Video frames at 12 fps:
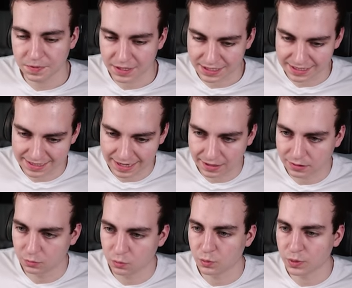That's exactly
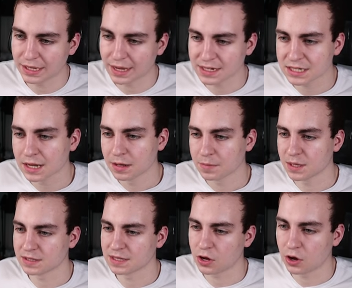what we get
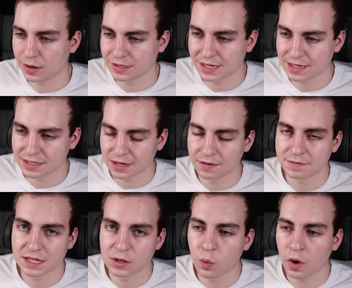because the contents of
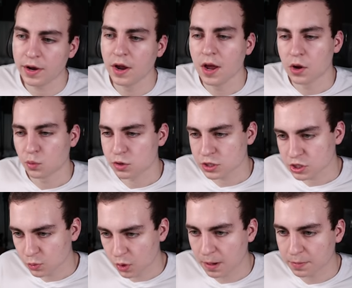T1 were
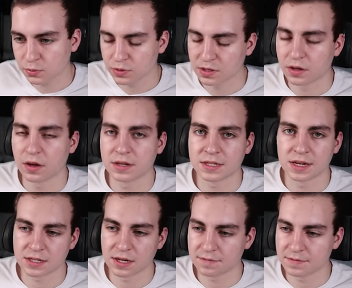swapped with the contents
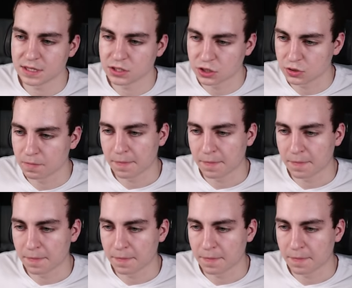of T2.